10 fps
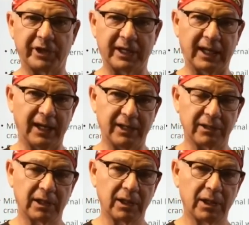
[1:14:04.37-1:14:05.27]
less in the
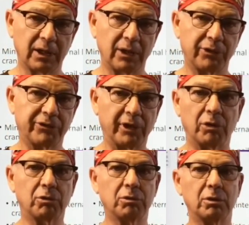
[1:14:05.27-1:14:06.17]
femur.
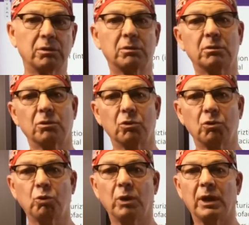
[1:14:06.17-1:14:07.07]
I've done
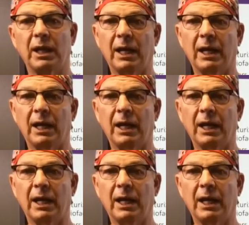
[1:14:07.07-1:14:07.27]
shortenings